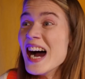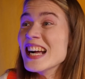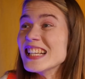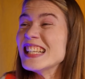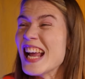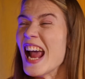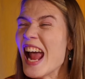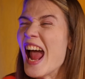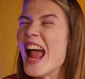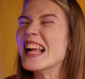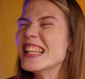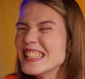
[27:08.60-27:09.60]
The penguin
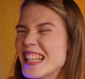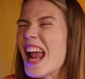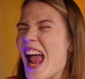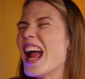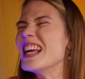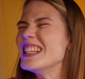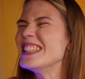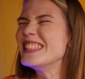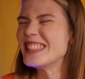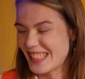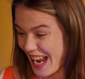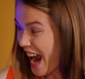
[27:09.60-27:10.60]
toothbrush saved
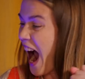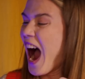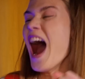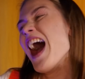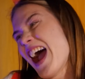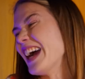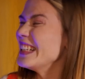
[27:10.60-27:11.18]
the day!